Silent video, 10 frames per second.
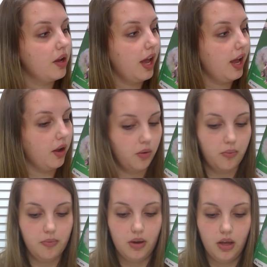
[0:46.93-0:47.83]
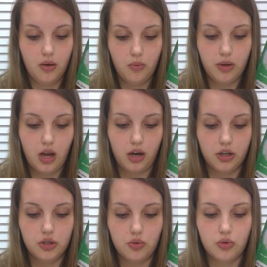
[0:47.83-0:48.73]
Okay. We got
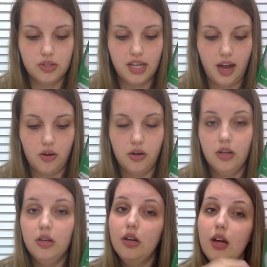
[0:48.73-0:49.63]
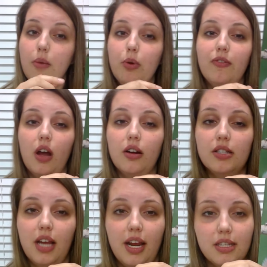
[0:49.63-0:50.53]
our tools out. We've got our
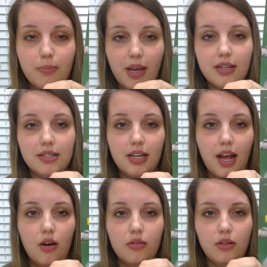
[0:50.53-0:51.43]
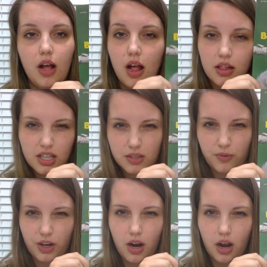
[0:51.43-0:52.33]
science magazine out. Let's
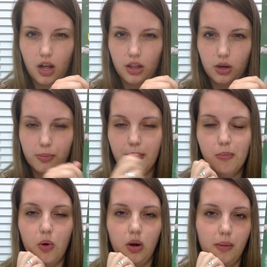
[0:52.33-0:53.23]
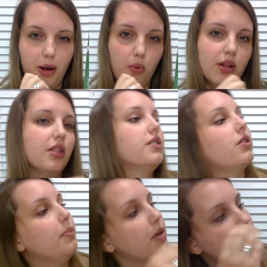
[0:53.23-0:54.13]
figure out a little bit more about what this
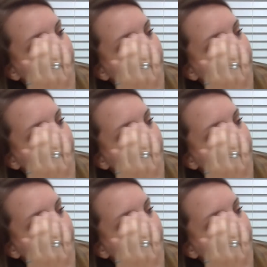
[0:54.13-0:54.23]
could be